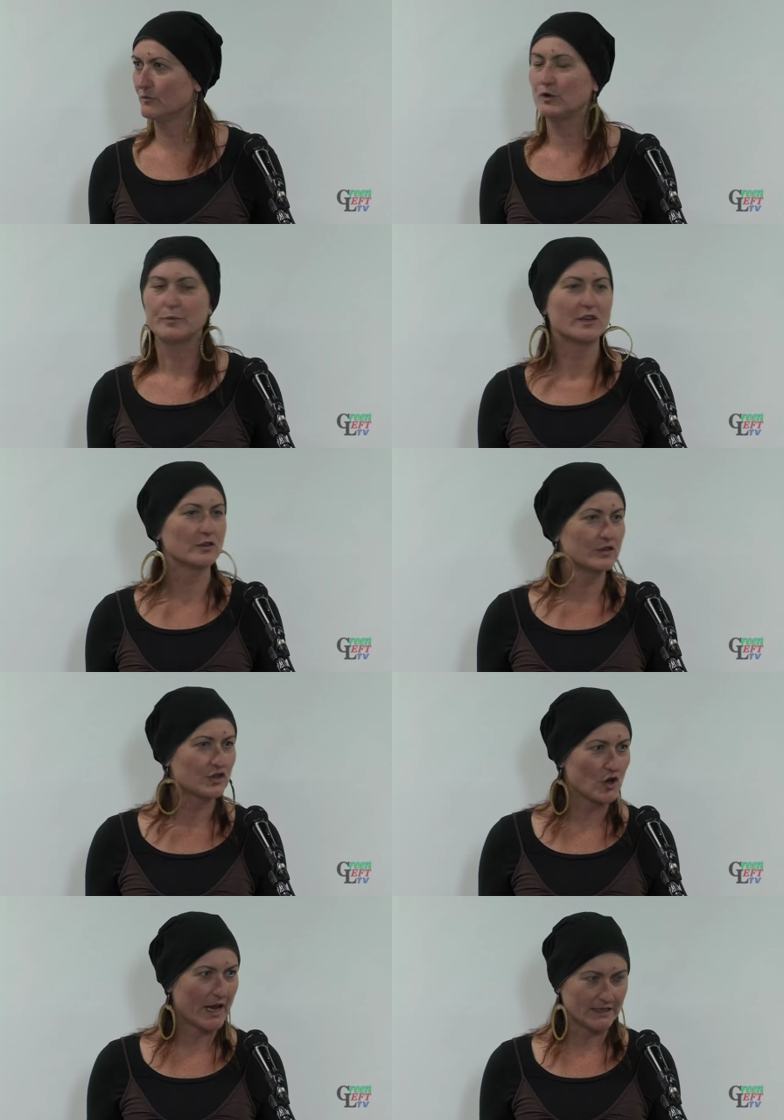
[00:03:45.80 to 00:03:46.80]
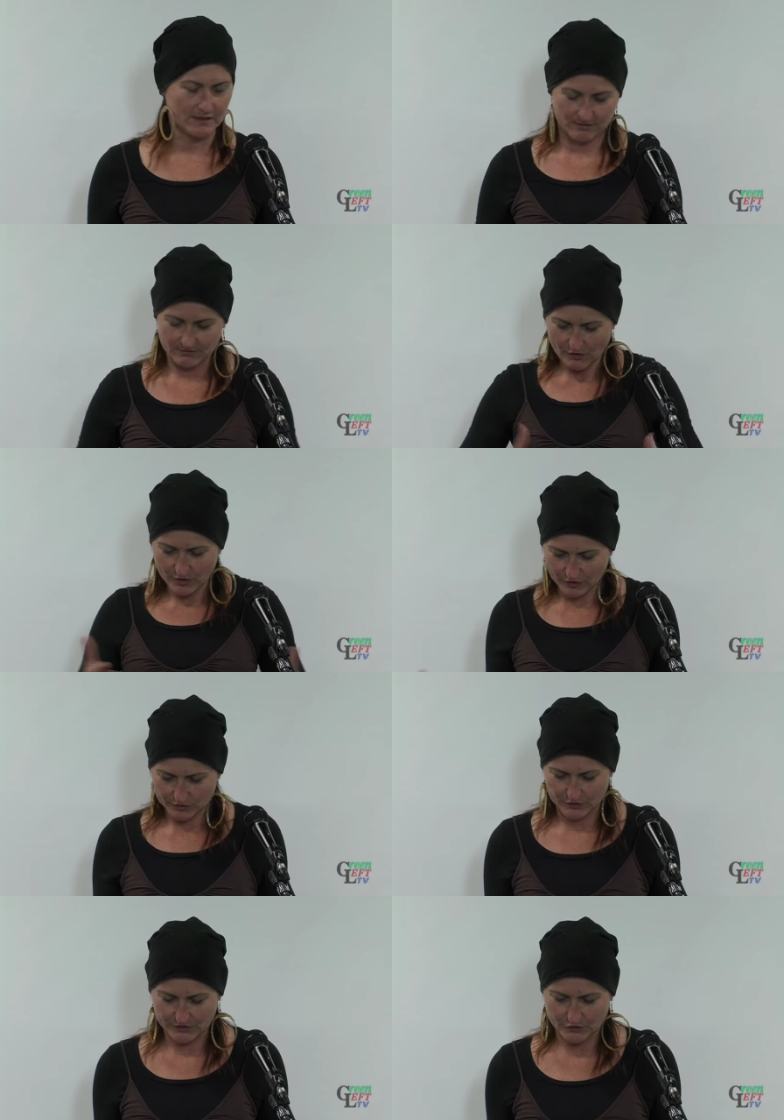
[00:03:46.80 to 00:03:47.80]
will be constrained or
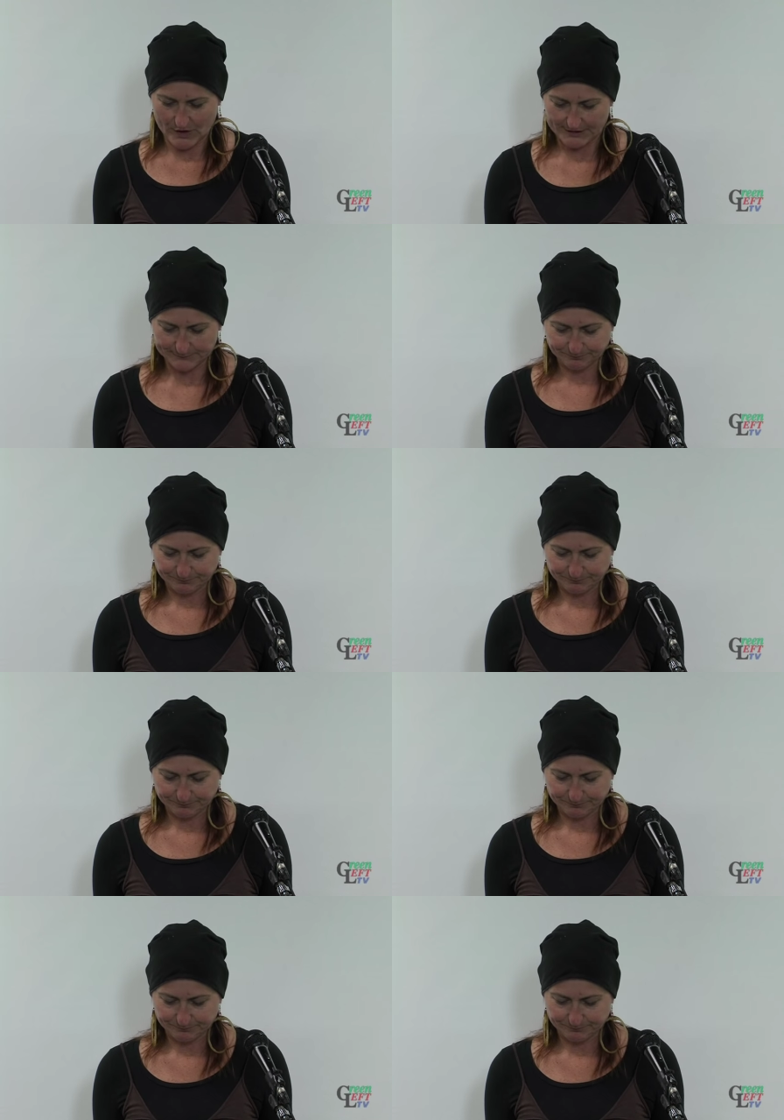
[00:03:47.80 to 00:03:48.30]
not constrained.